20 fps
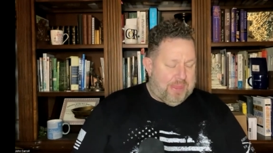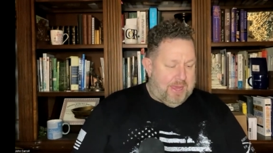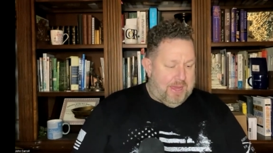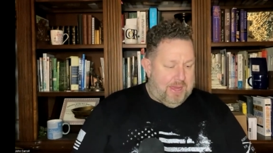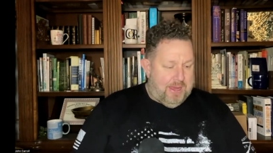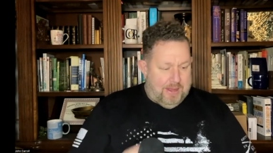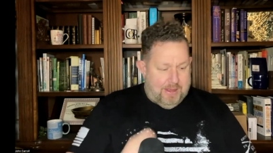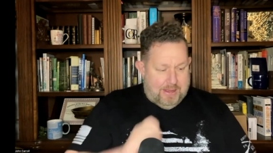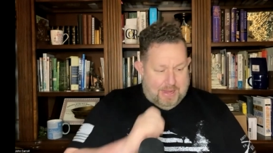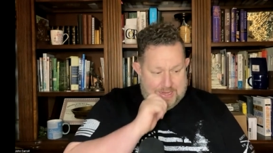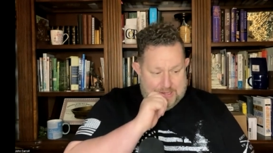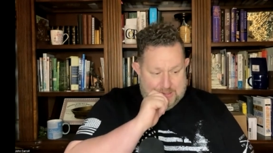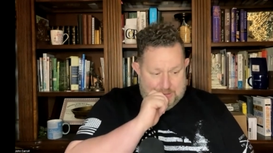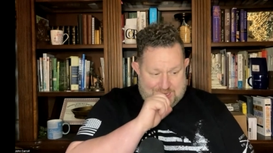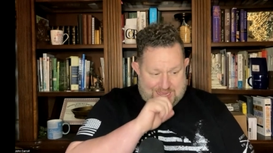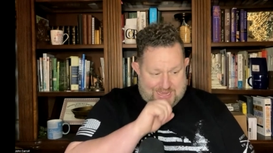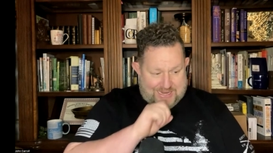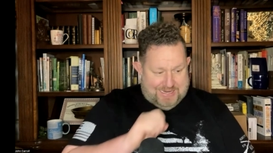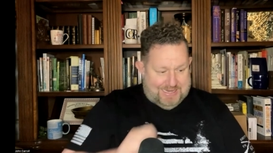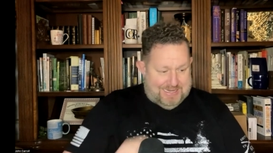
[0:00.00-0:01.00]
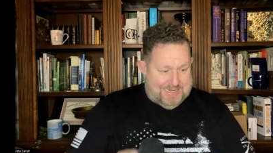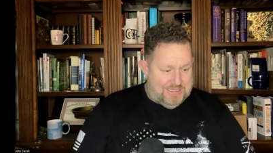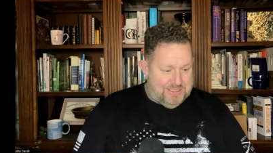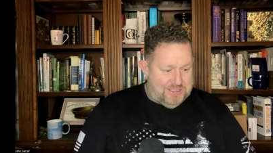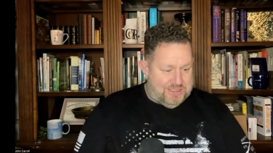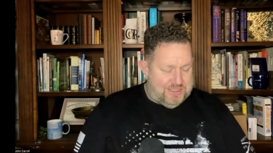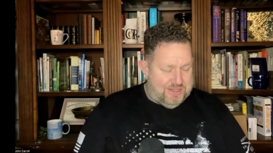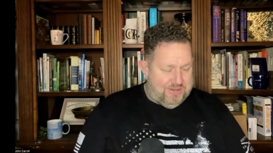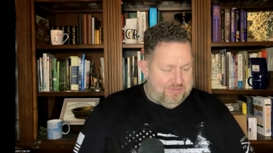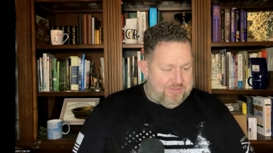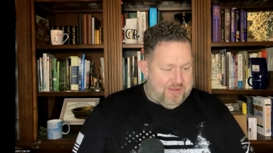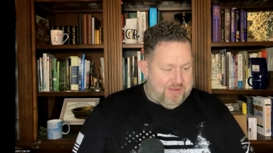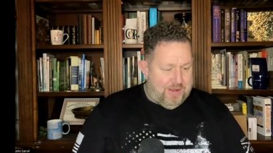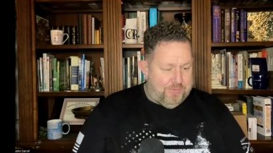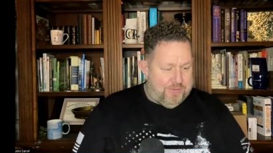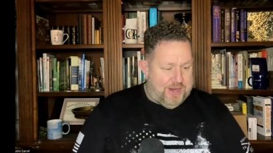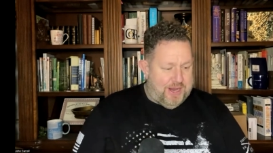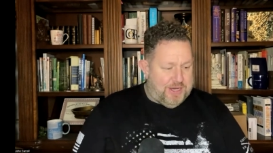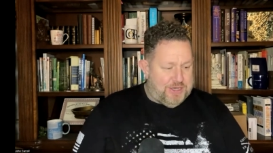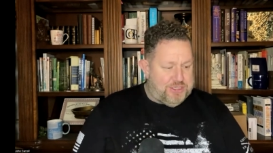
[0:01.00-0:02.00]
uh, and that is the
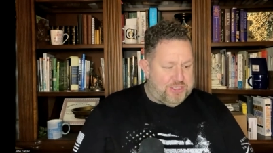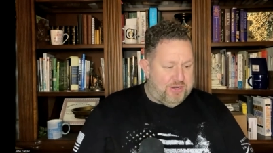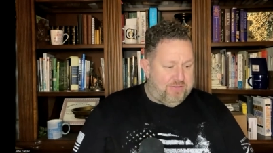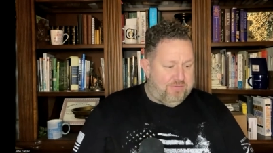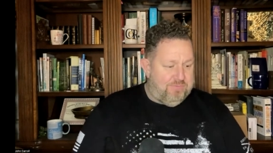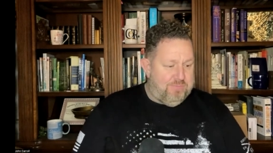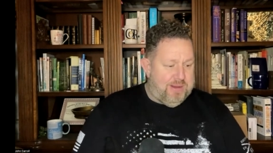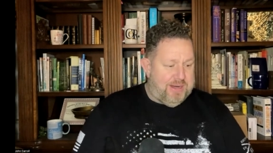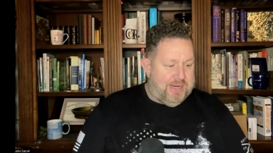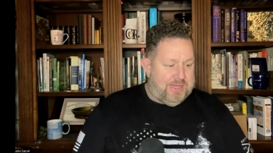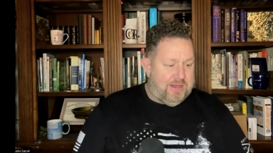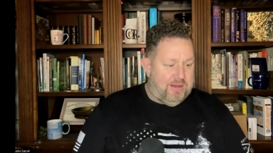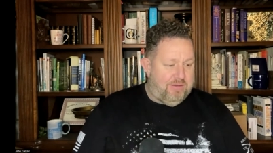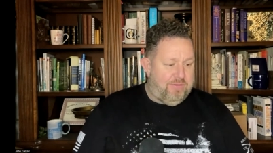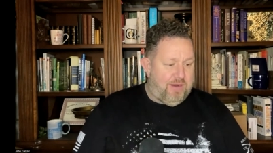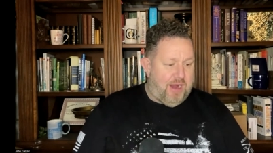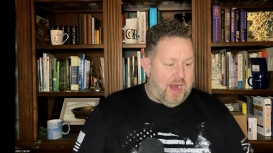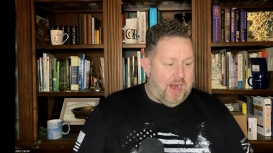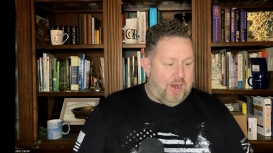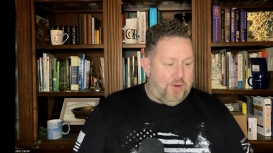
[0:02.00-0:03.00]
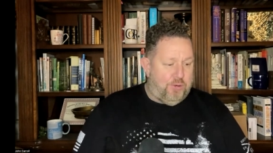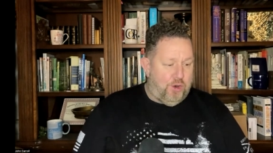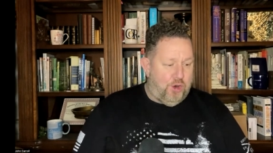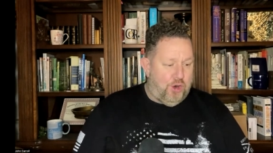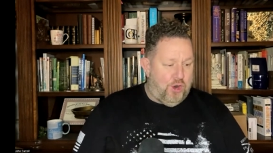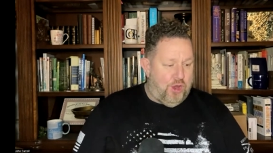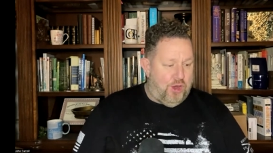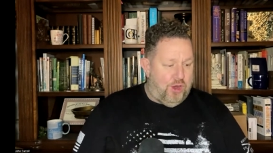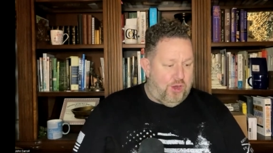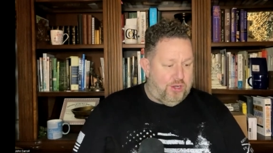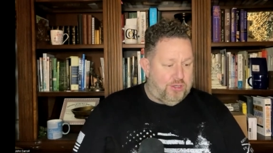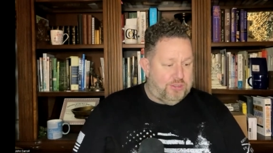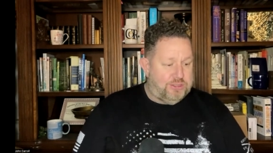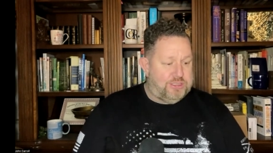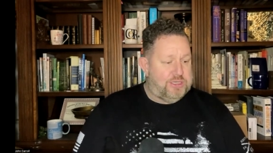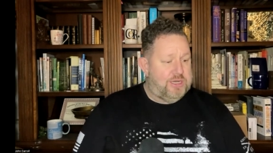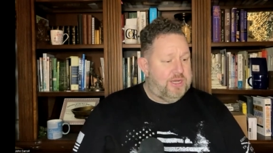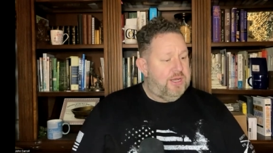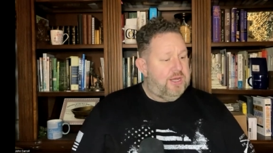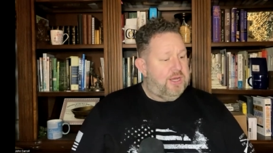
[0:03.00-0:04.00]
foundation of many of our
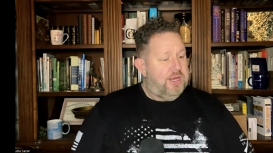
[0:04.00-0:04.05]
laws.